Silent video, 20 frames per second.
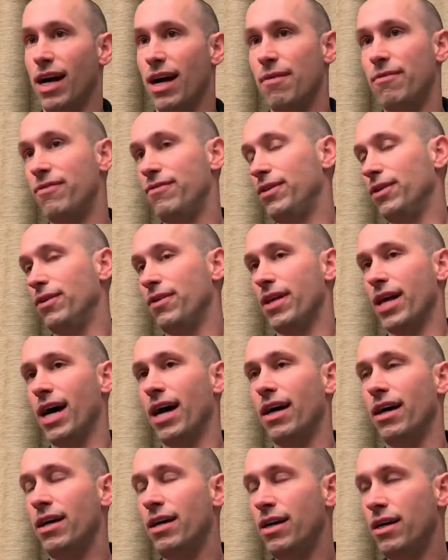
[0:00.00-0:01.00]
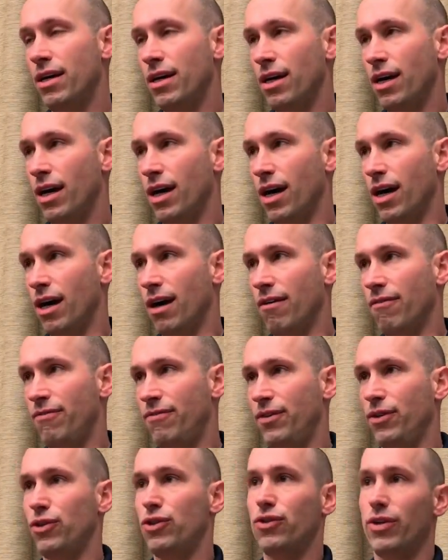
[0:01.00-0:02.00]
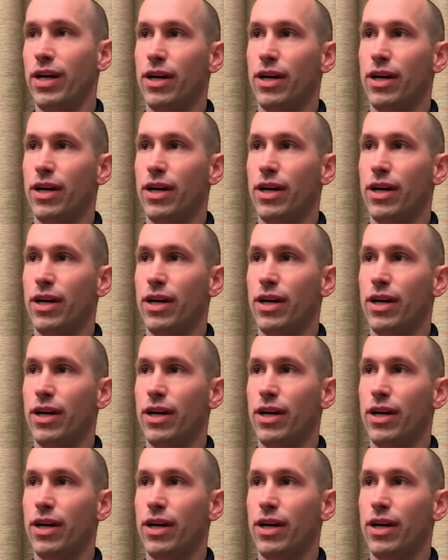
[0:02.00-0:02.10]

I feel that uh, field